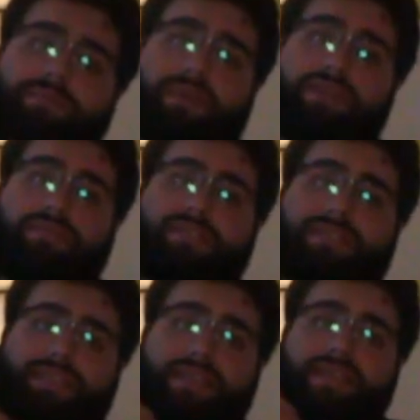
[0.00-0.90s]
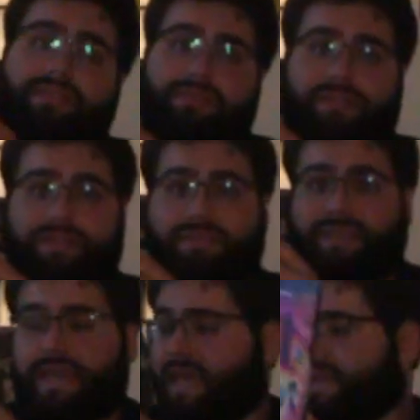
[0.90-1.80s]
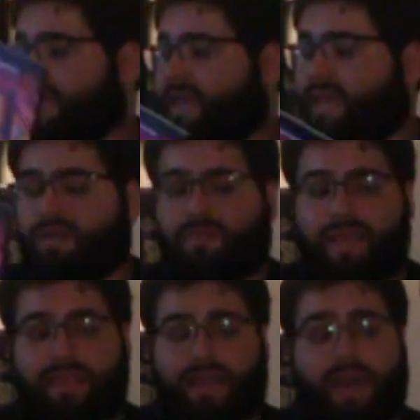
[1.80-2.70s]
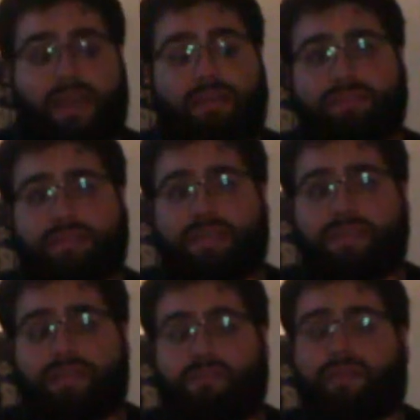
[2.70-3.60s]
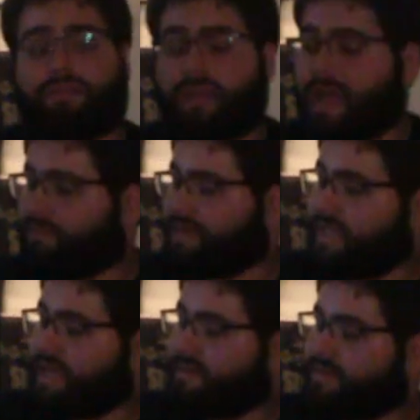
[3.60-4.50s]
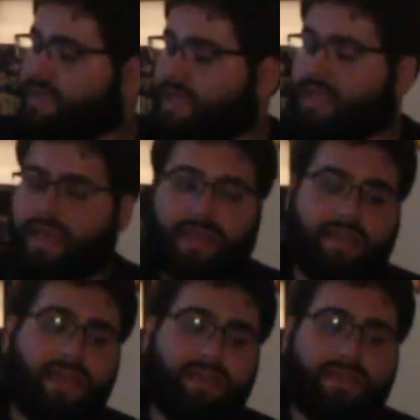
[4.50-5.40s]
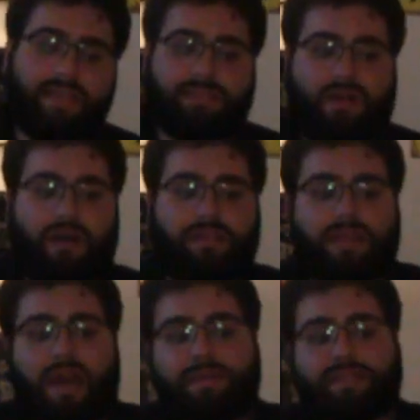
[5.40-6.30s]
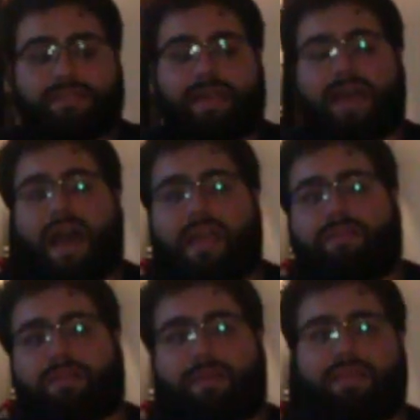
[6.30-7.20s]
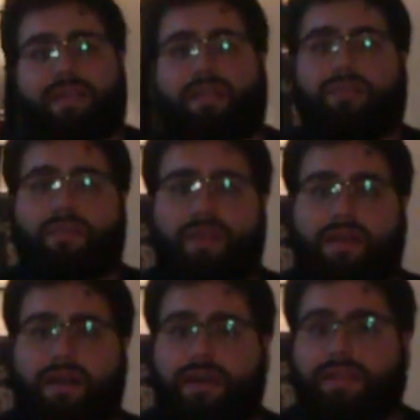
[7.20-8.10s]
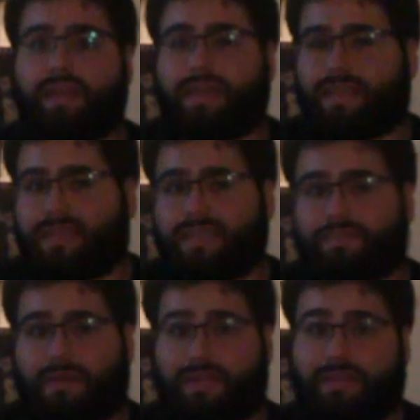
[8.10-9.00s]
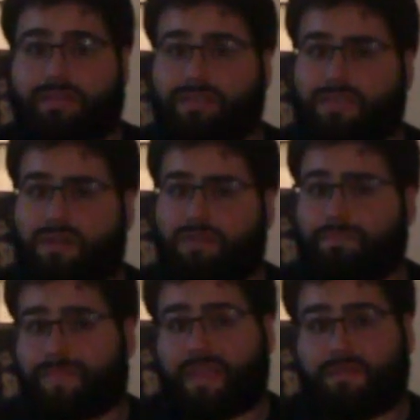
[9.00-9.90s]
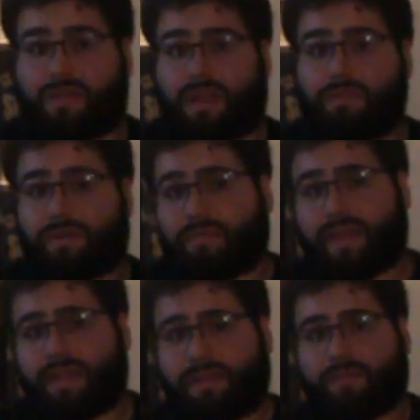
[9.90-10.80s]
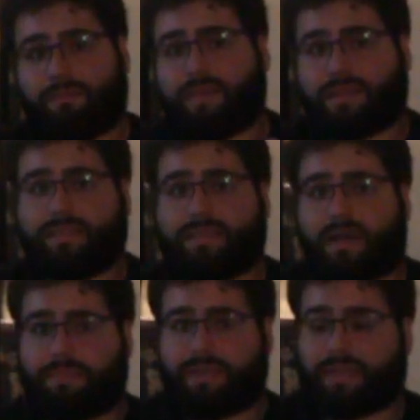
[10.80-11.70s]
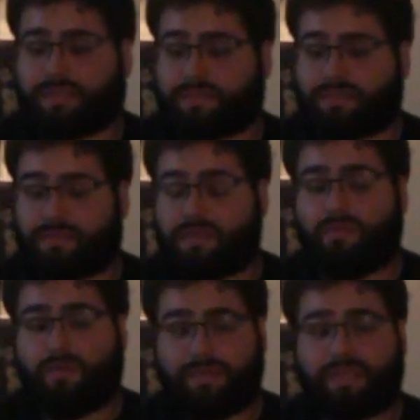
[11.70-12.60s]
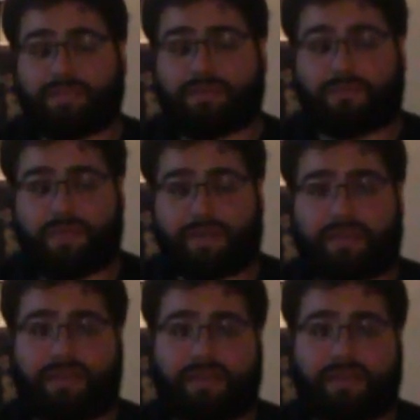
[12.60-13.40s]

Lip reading: pretty cool to see a return to that in a way that I honestly didn't think would ever happen again. And that is all the comics that I recommend that are going on this month. So if you're a comic book fan, pick these up because you won't be disappointed.